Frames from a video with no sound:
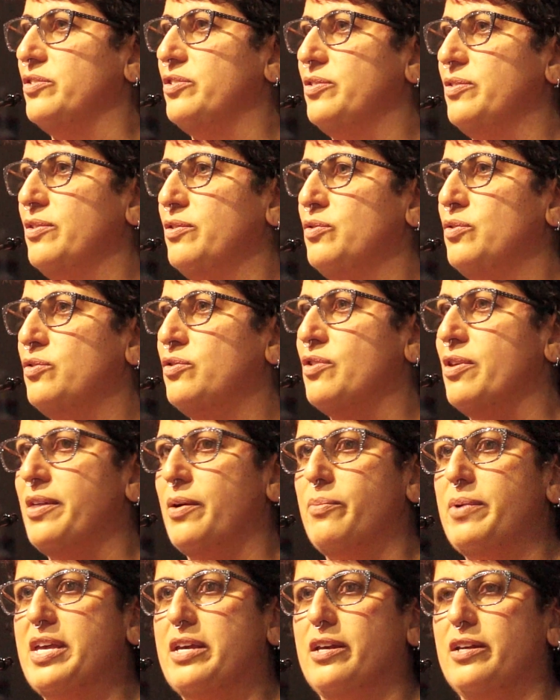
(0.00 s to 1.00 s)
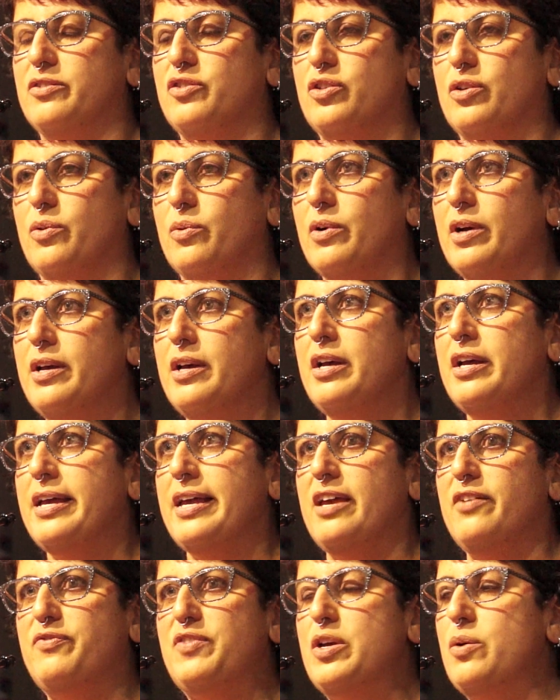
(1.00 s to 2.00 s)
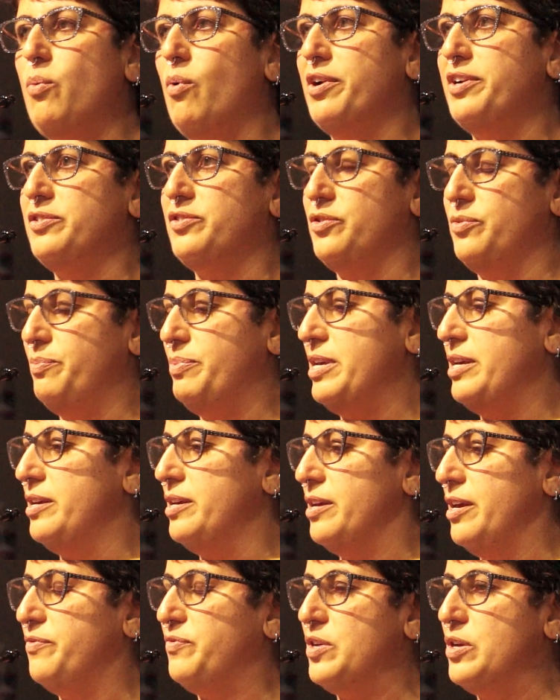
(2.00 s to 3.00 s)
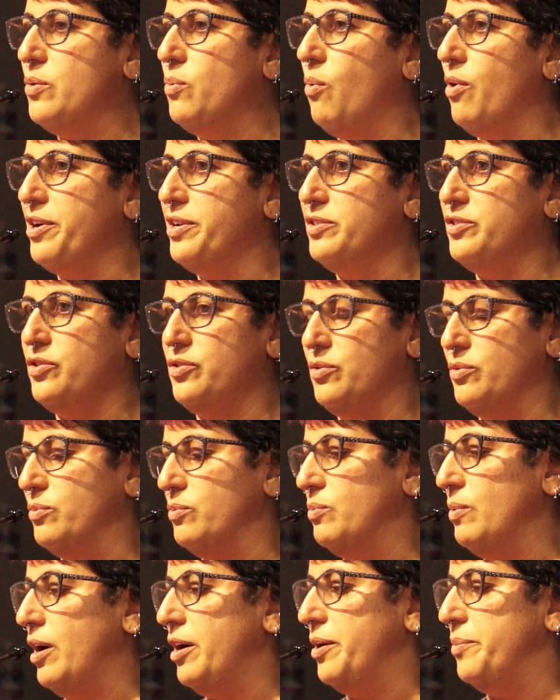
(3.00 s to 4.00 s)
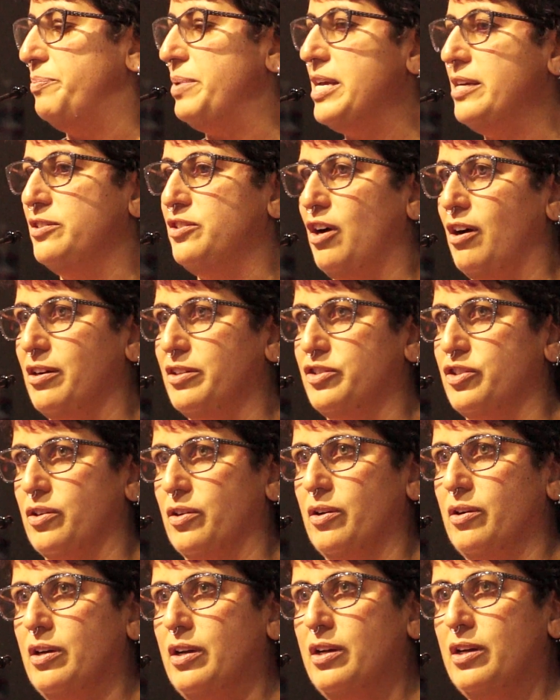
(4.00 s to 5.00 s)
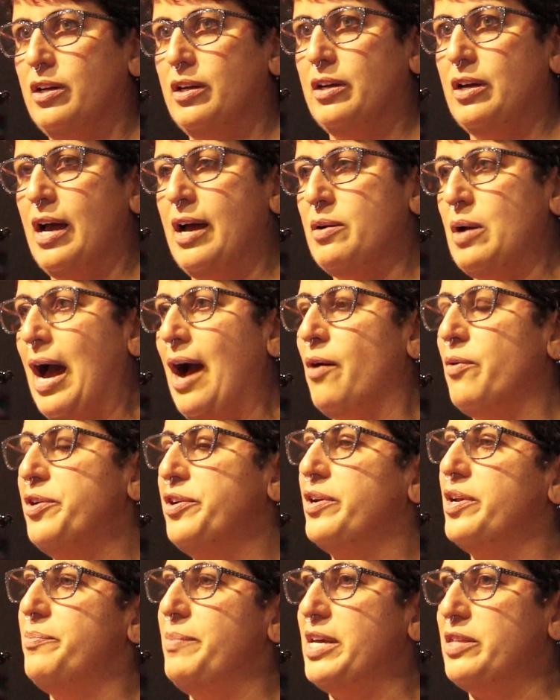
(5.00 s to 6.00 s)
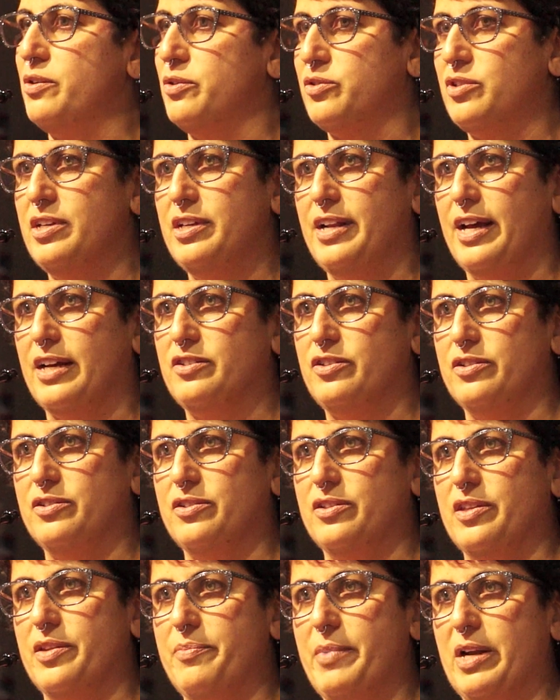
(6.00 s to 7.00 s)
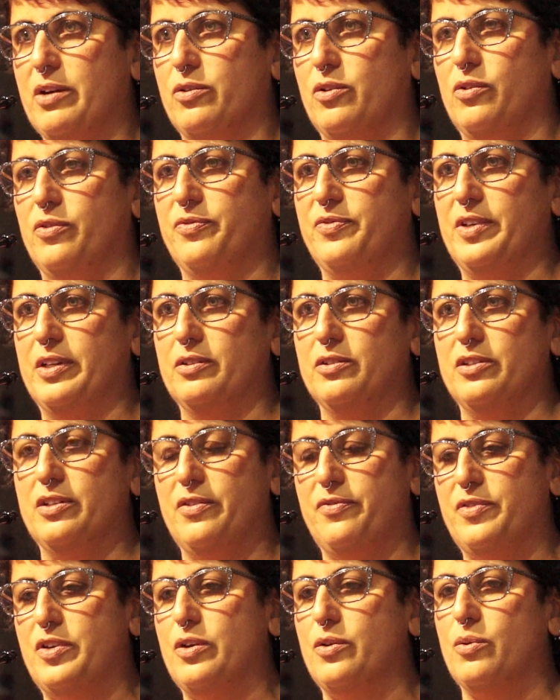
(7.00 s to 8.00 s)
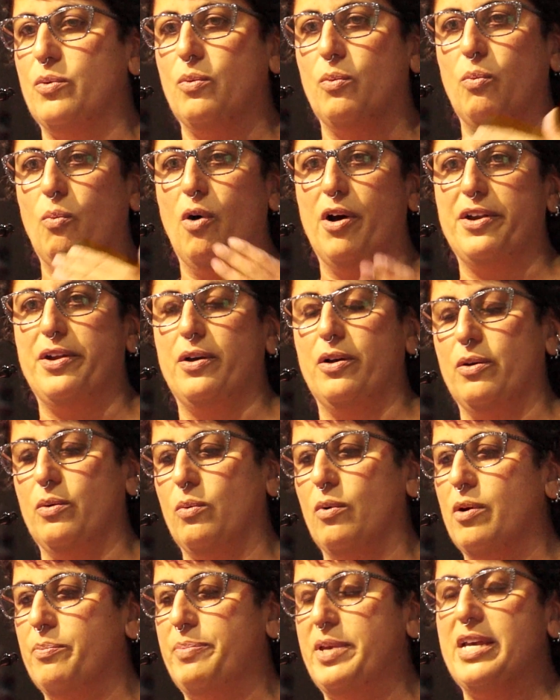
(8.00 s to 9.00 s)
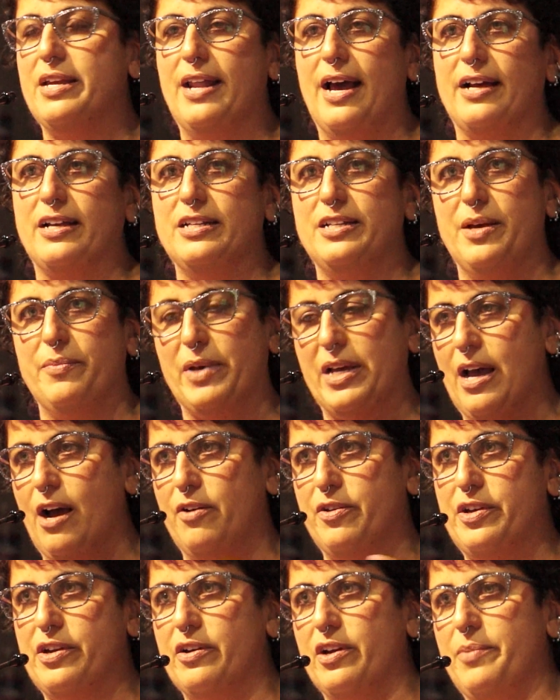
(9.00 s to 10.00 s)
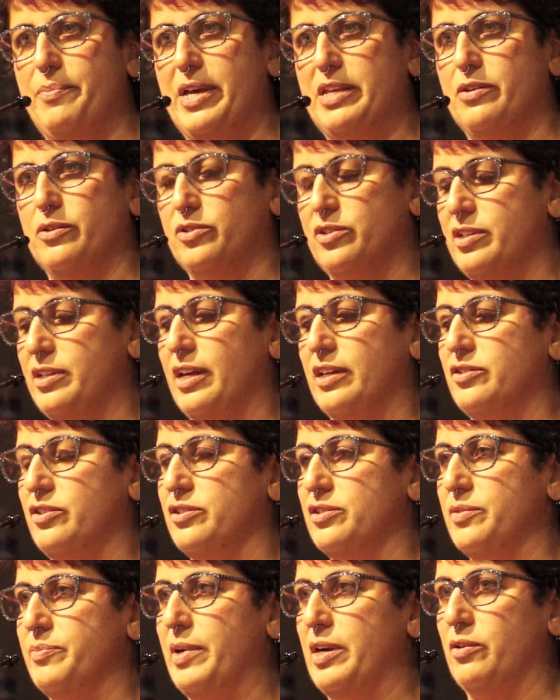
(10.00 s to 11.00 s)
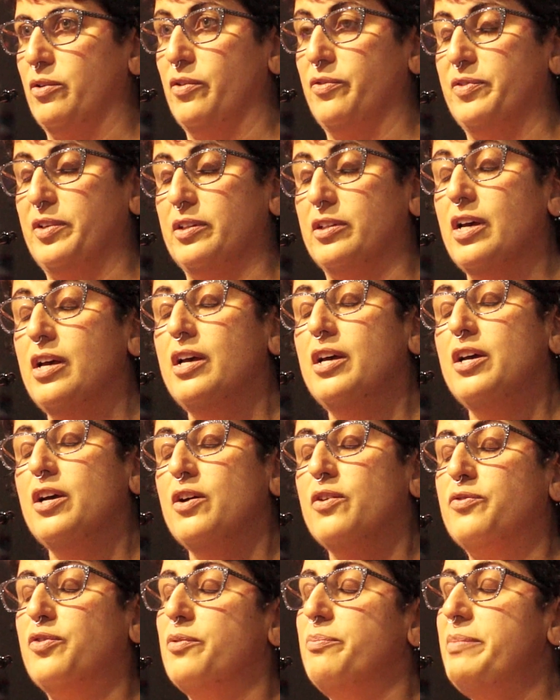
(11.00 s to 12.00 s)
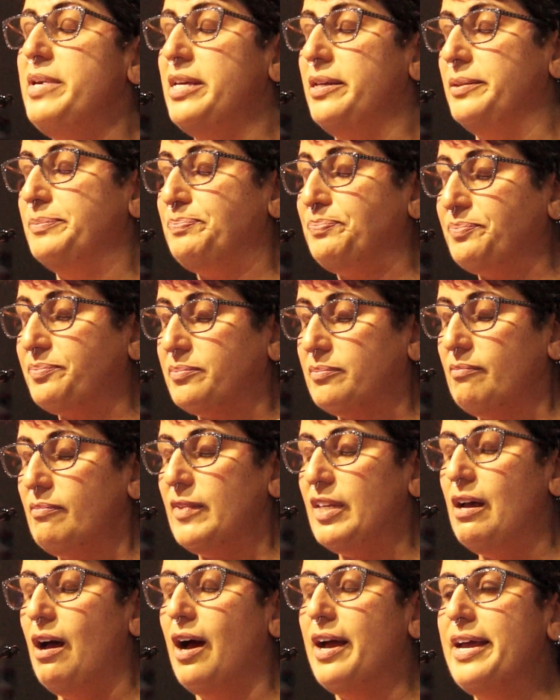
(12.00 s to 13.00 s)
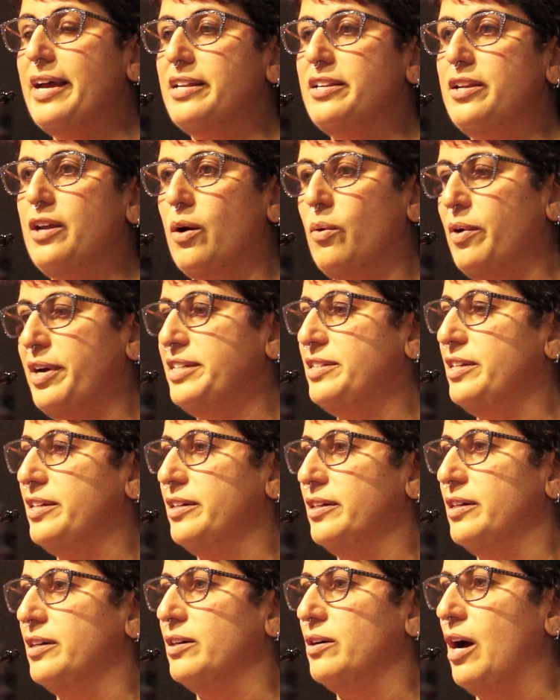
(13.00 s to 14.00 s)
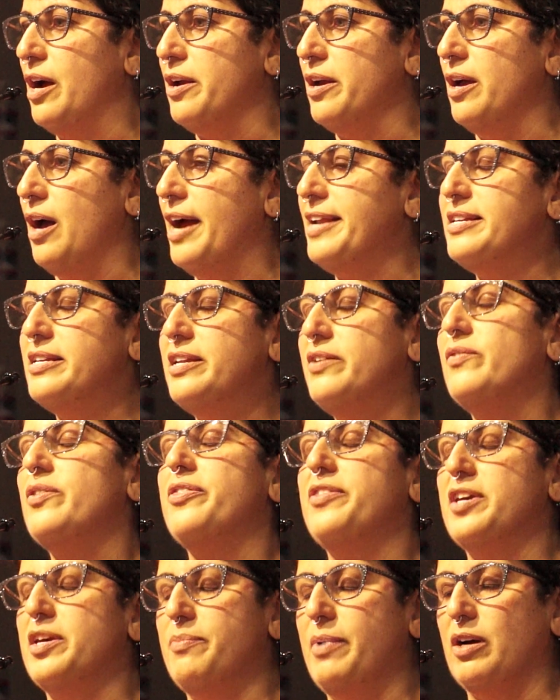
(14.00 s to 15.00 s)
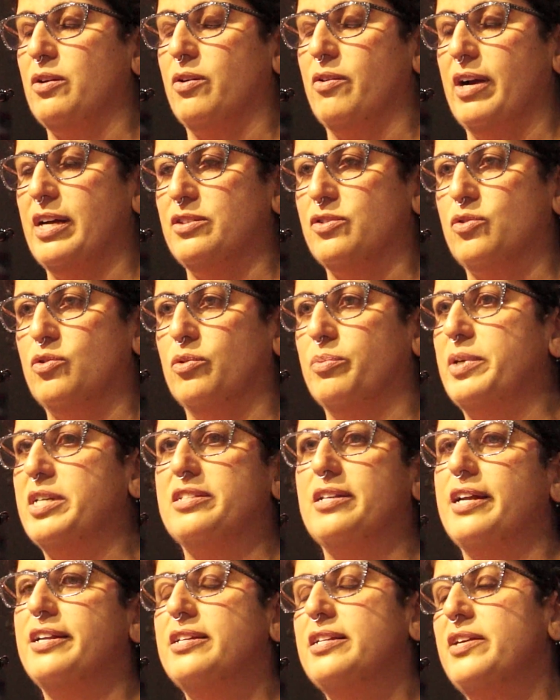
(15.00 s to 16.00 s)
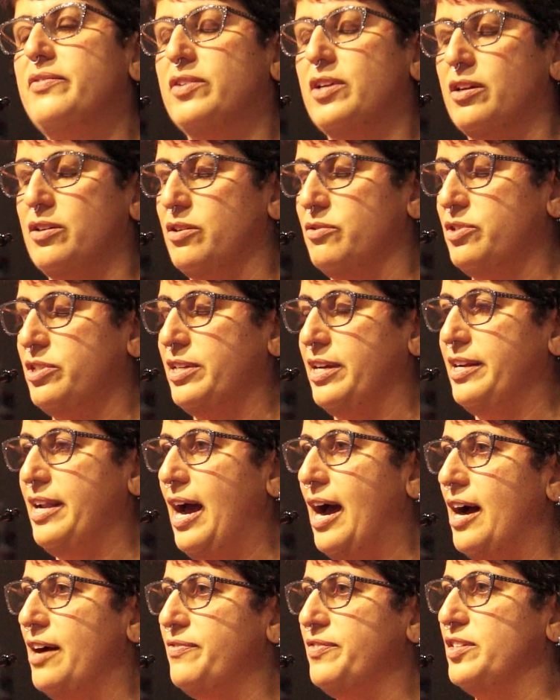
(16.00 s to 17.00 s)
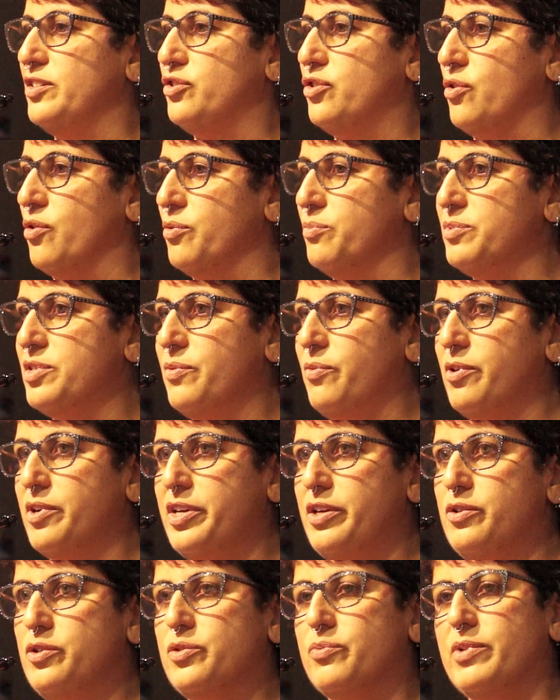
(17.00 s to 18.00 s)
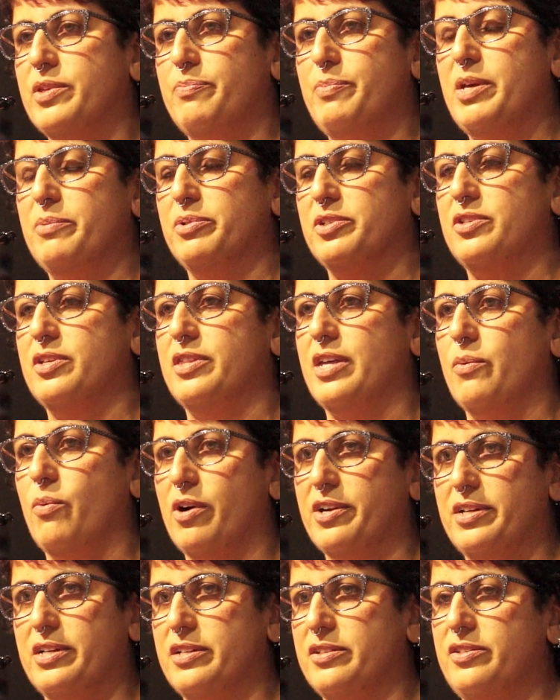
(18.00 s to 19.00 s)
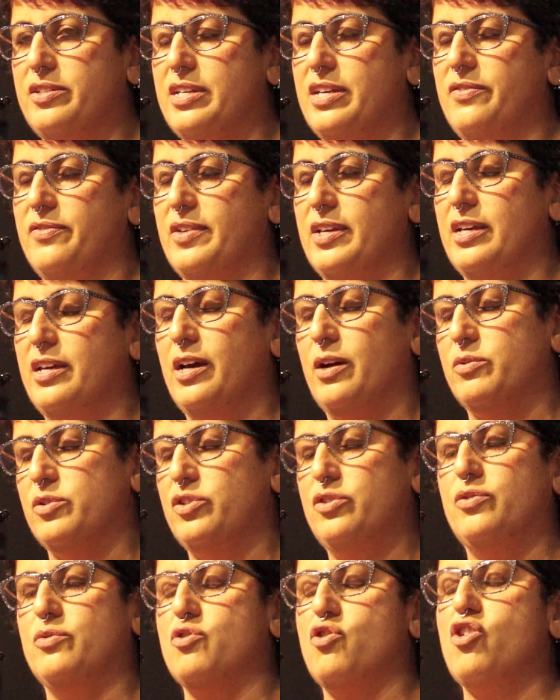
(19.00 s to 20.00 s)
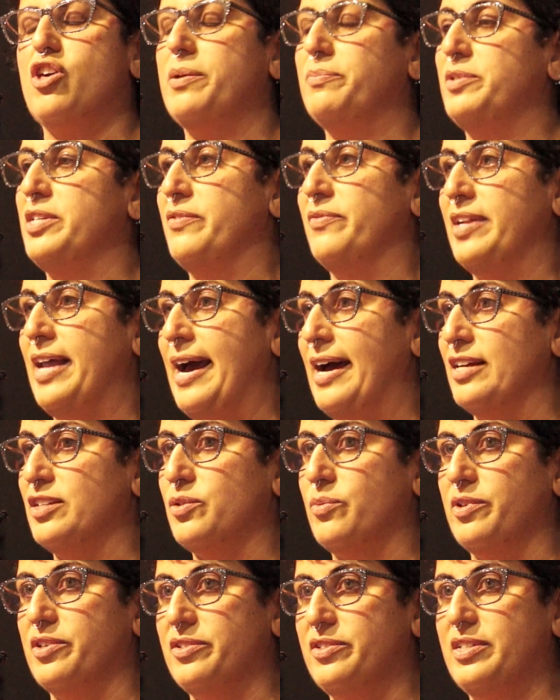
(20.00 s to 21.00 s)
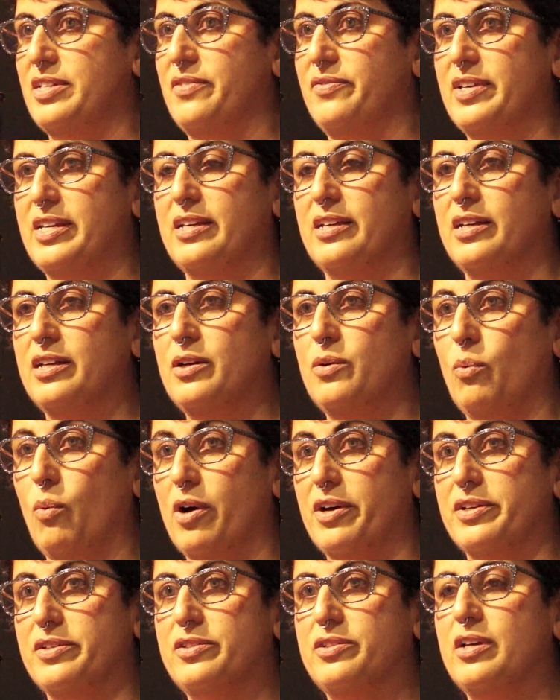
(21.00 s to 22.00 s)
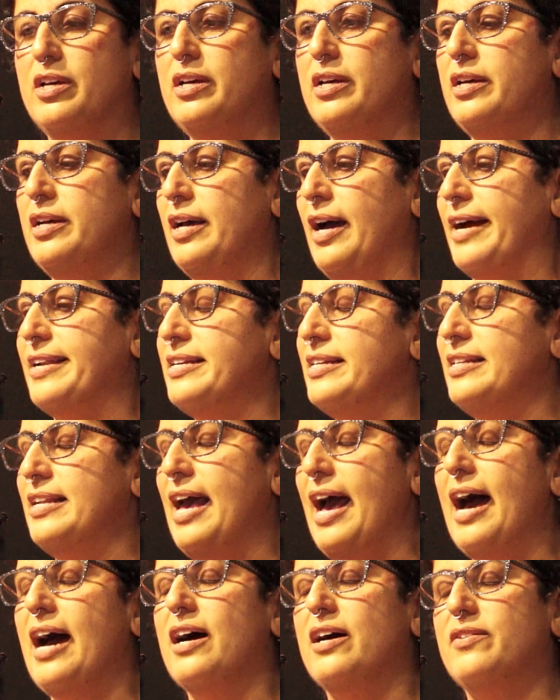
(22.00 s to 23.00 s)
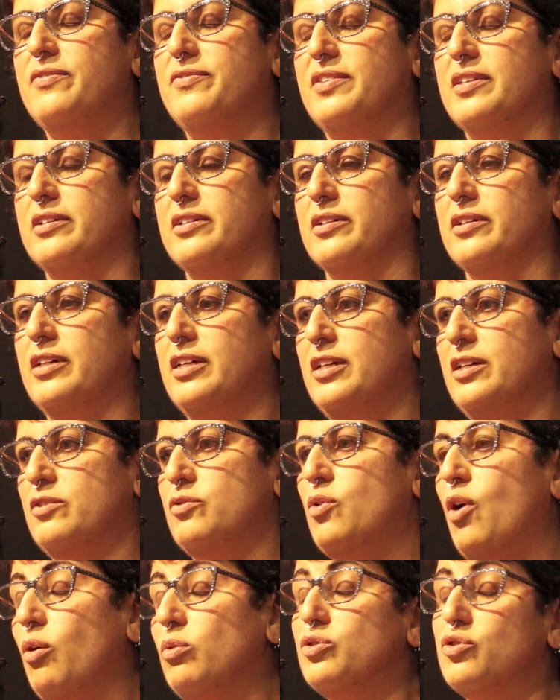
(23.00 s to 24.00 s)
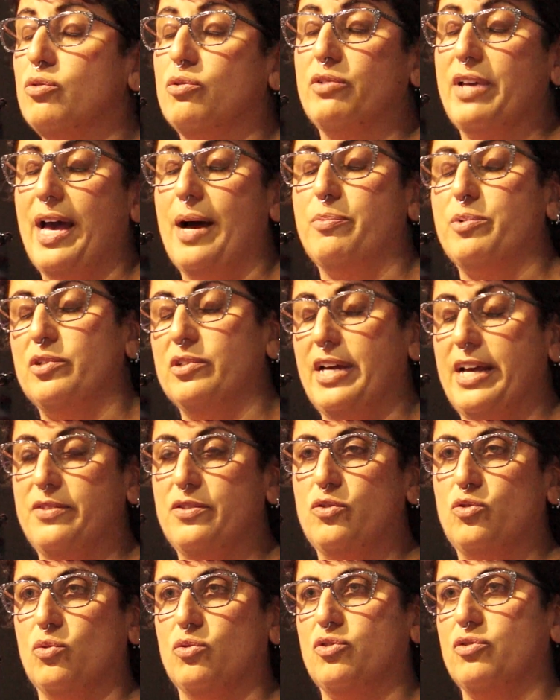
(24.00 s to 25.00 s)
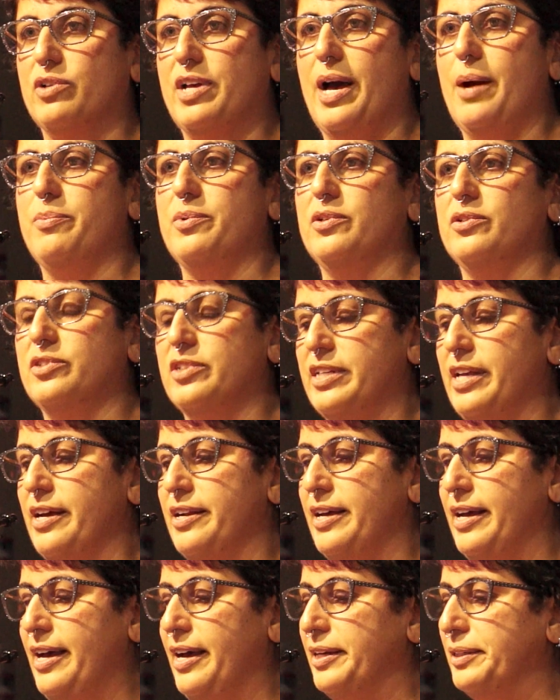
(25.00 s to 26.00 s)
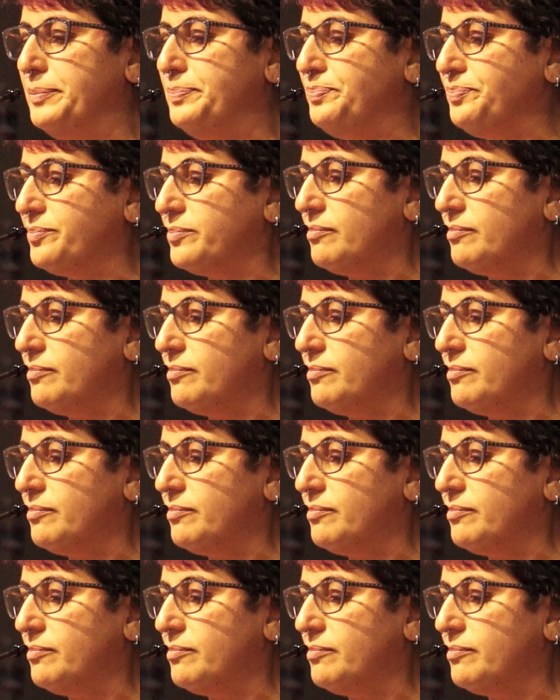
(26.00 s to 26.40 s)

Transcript: so that we could, so if you wanted to be a doctor, how are you going to make those connections in the medical field? If you want to be an academic, how are you going to make those connections in the medical field? For me, I had no idea, I didn't even think about grad school because I didn't even understand half the terms that were used. When people said they wanted a CV, I was too ashamed to even ask what a CV was. I didn't have the cultural capital and the social capital to get ahead.